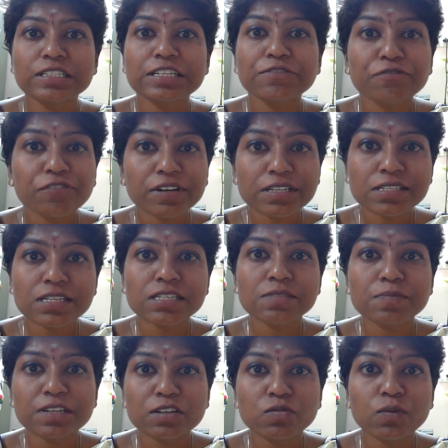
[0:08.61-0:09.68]
the differences
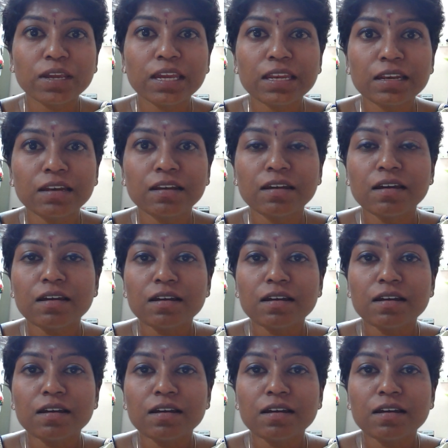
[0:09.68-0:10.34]
between